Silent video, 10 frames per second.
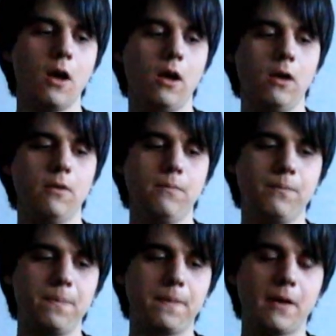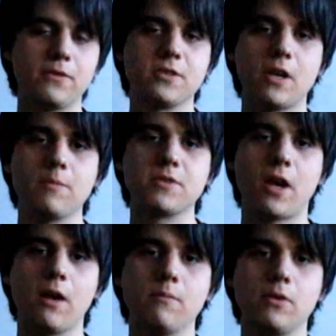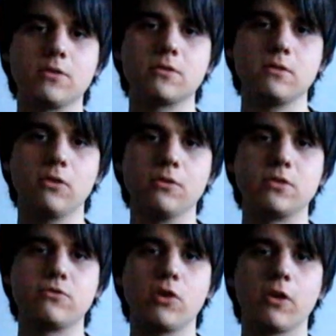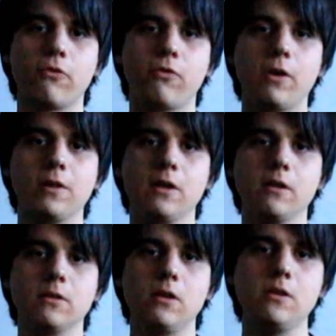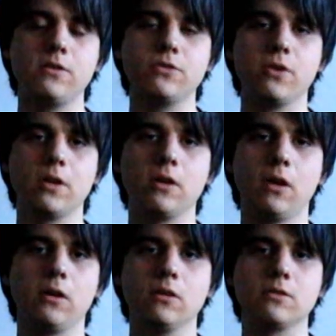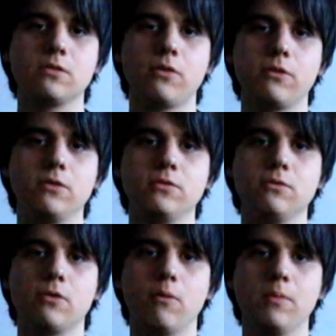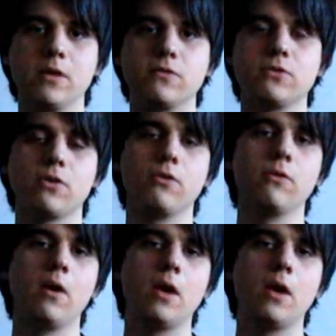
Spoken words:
At the same time, it's it's drinker friendly and easy drinking. It's nothing too complex. So